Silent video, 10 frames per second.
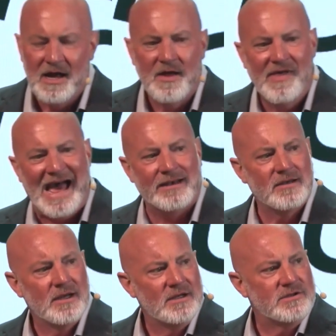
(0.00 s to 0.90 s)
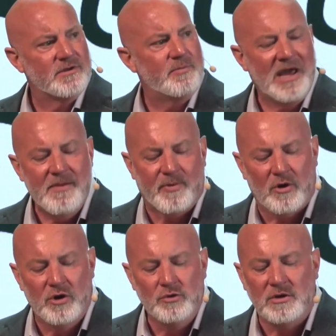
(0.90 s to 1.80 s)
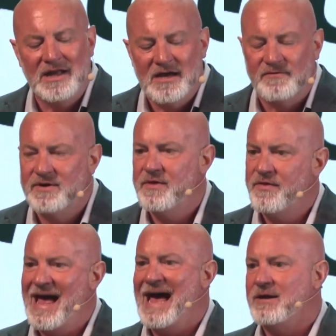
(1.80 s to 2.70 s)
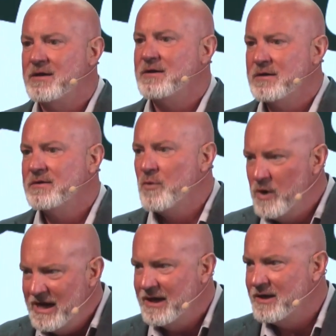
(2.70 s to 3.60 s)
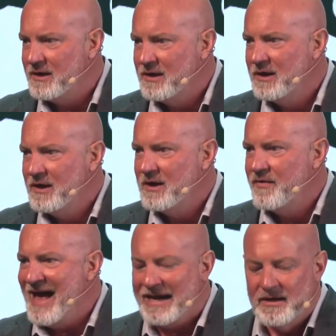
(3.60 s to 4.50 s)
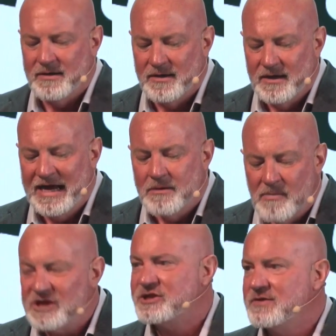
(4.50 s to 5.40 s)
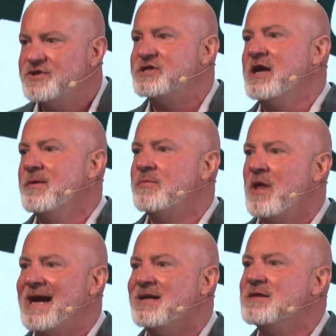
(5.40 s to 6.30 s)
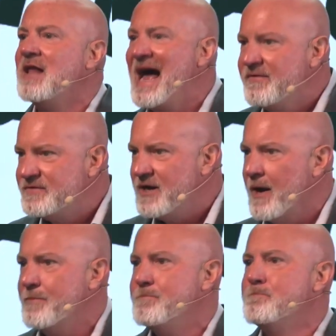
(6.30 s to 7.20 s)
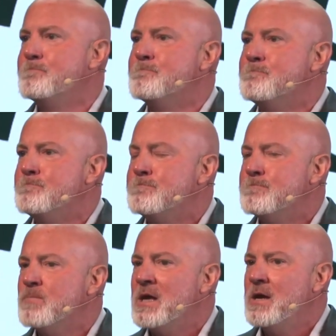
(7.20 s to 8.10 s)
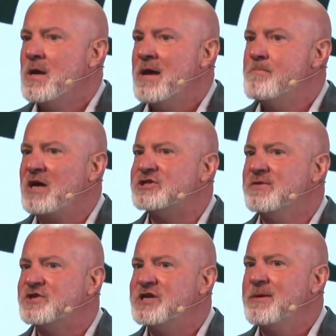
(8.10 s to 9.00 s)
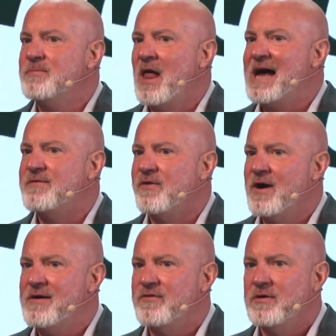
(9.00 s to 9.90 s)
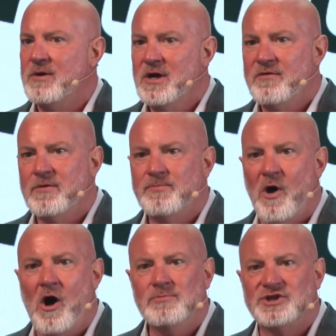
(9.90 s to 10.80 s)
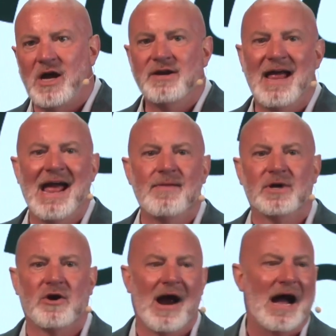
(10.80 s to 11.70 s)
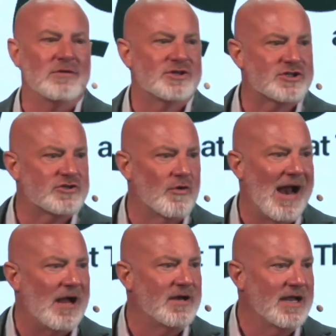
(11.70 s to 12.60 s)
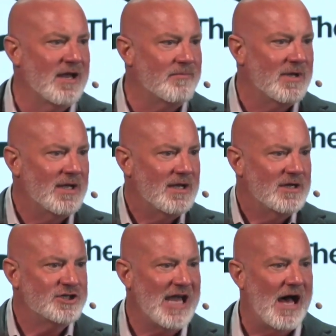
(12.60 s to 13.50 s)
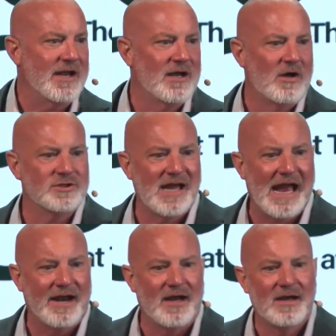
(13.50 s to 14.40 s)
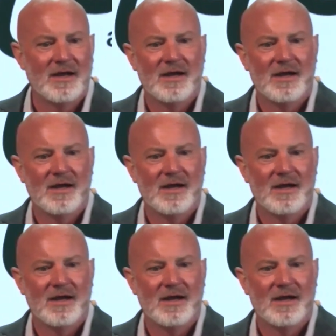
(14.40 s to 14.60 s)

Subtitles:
that to the people who lived that week, that it must have seemed like a lifetime. It must have seemed like forever. From Palm Sunday and the crowds surrounding him shouting Hosanna,